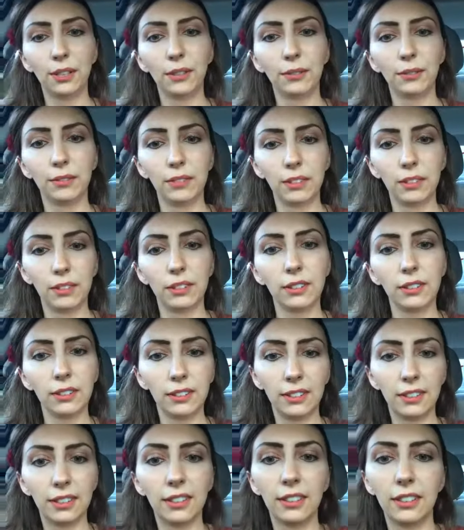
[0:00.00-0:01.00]

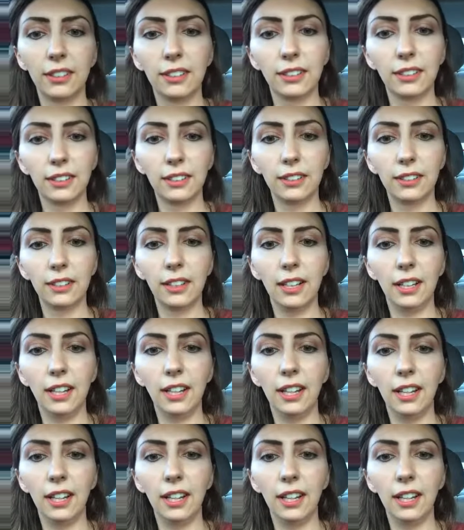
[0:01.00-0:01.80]
Nothing is said.